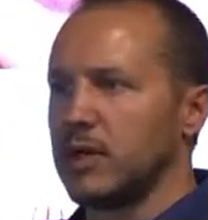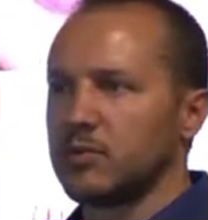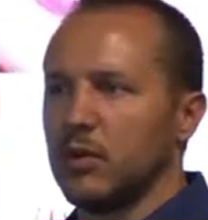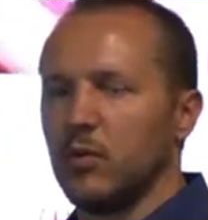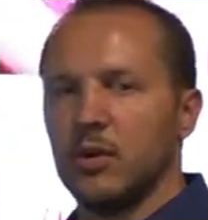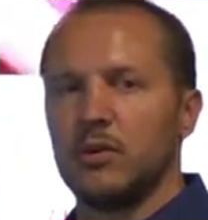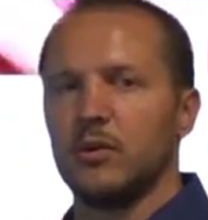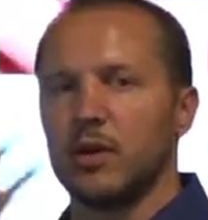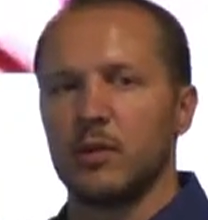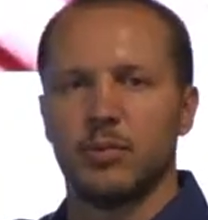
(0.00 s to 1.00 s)
months, we will
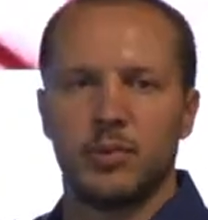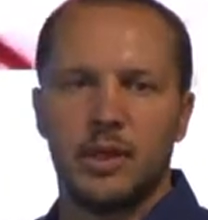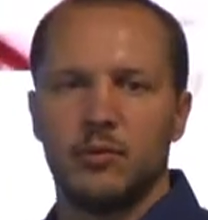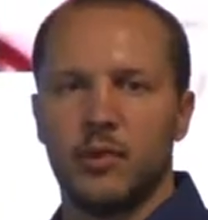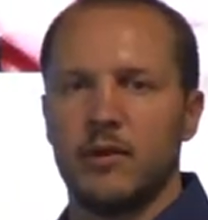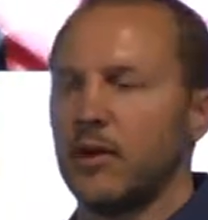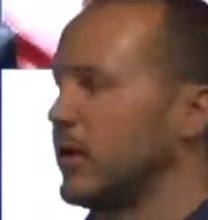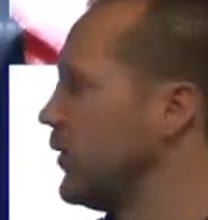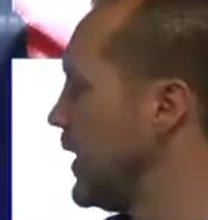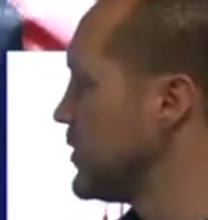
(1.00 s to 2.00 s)
do a complete
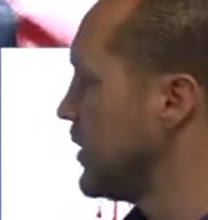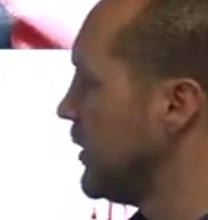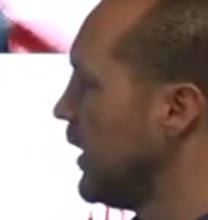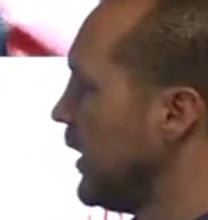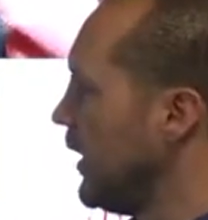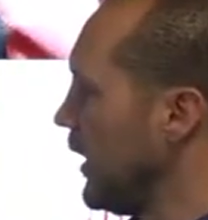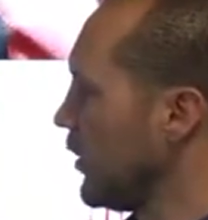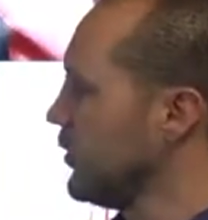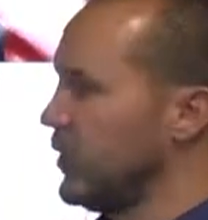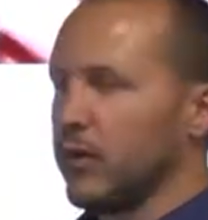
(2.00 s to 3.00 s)
reevaluation,
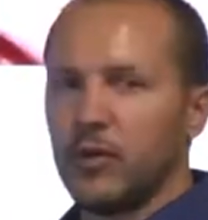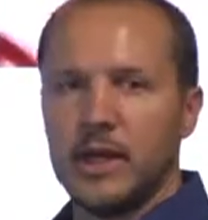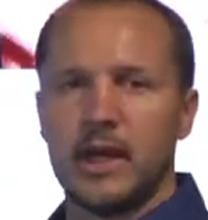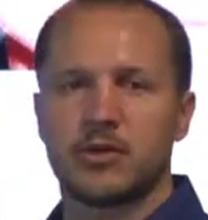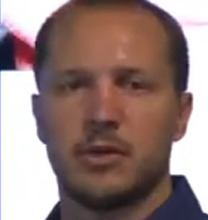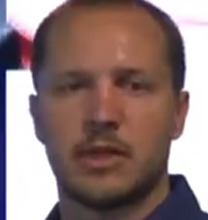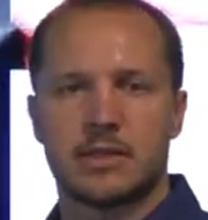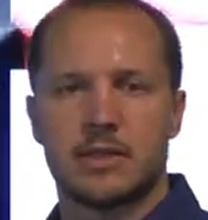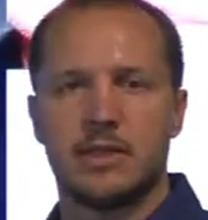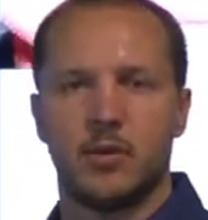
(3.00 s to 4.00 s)
including re-x-rays,
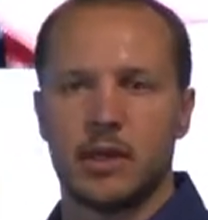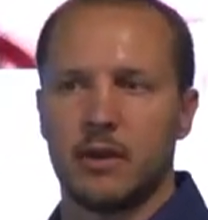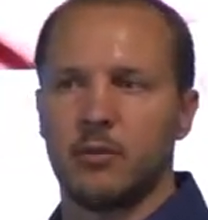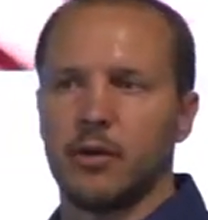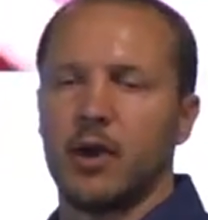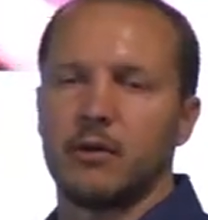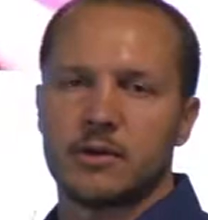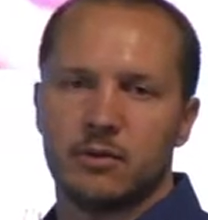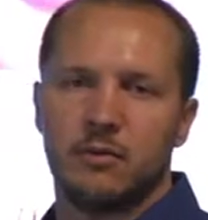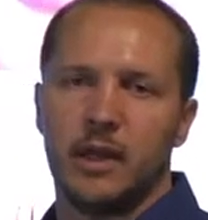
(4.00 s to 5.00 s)
to see what kind of
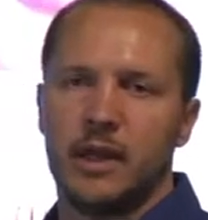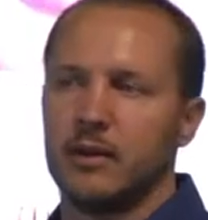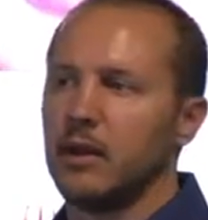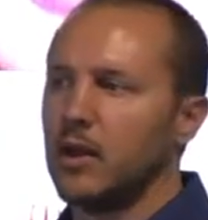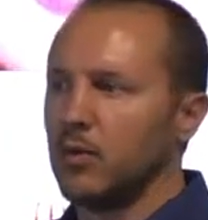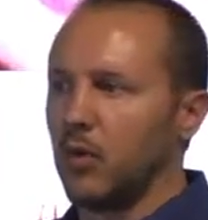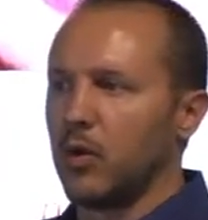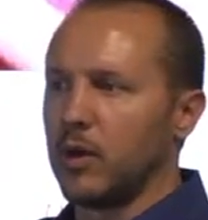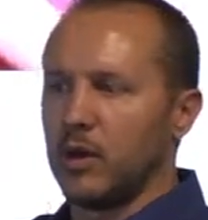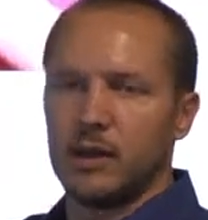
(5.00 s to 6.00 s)
progress we've made,
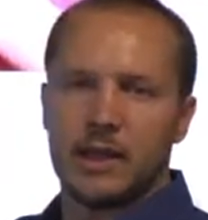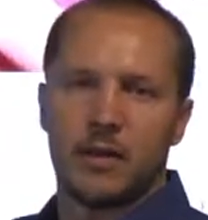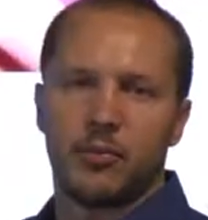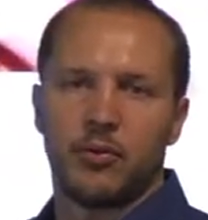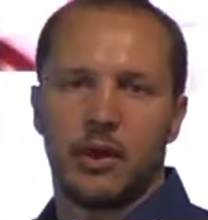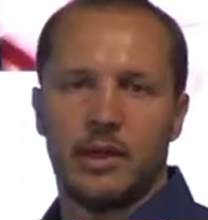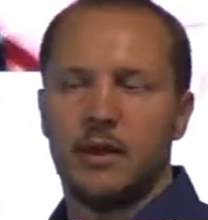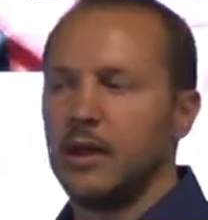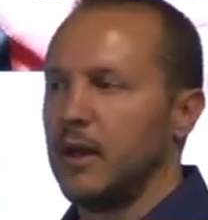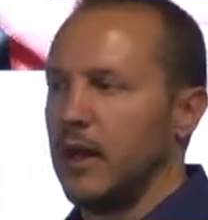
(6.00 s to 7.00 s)
where we are at that point,
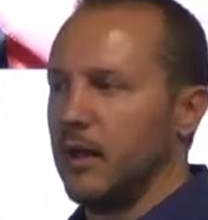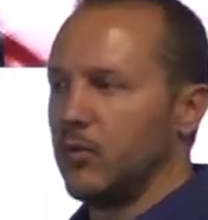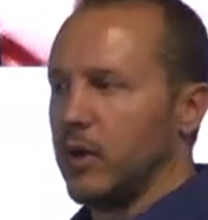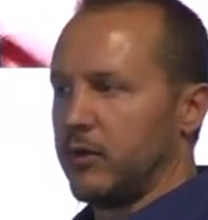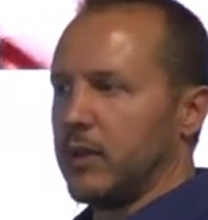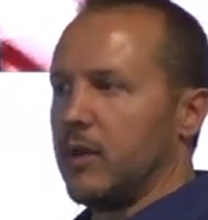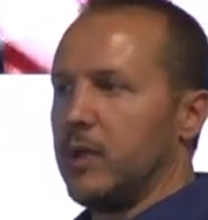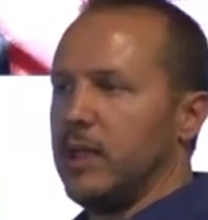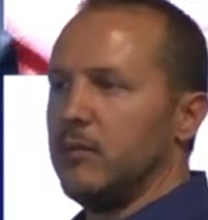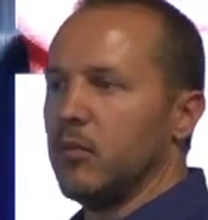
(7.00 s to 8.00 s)
and whether or not
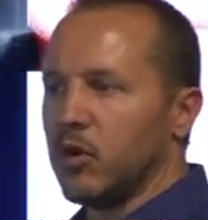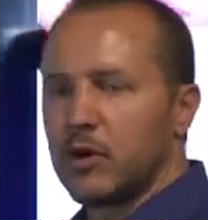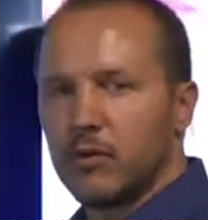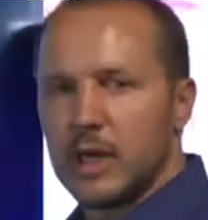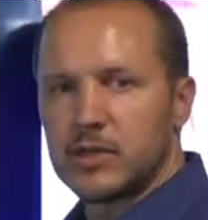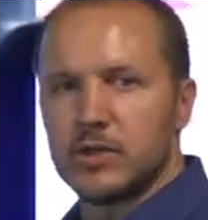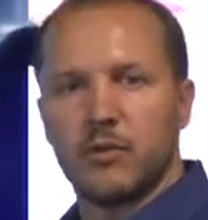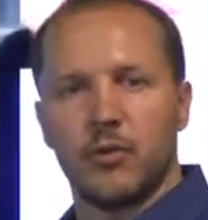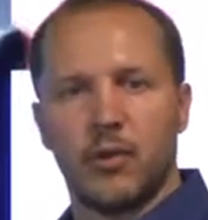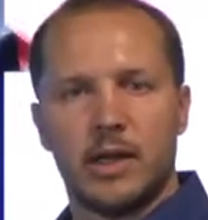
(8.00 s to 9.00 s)
we need more correction or
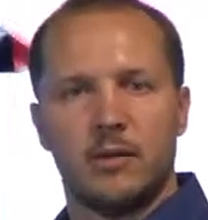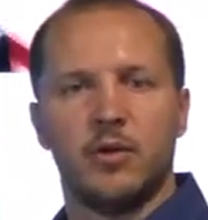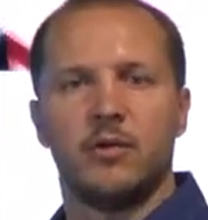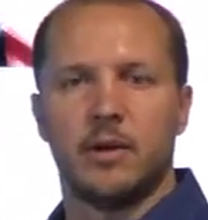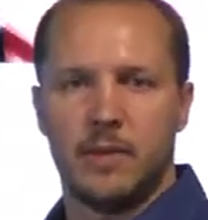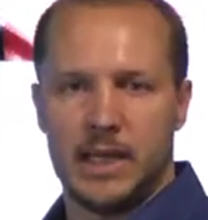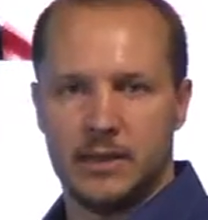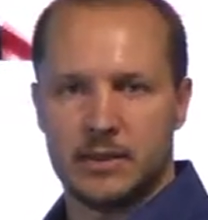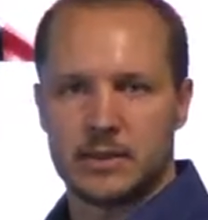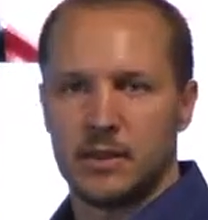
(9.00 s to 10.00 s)
if we're ready to move into
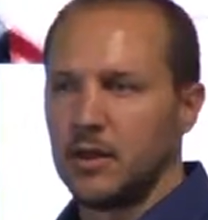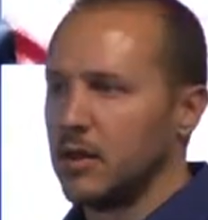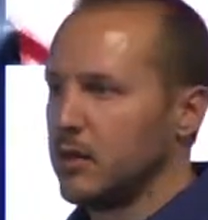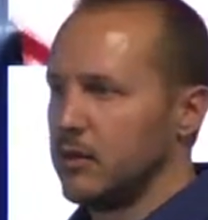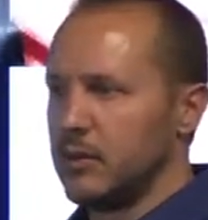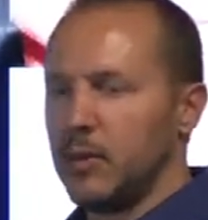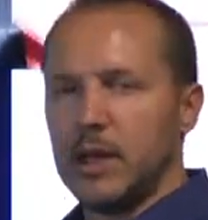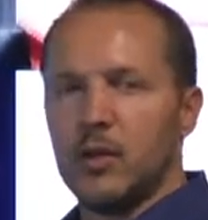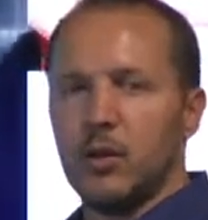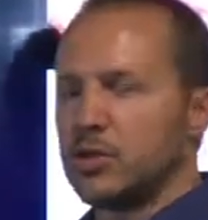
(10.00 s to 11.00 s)
maintenance,
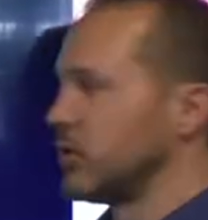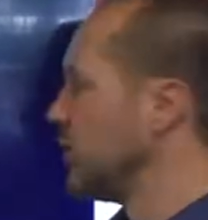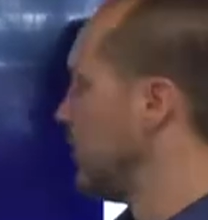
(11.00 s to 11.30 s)
depending on what your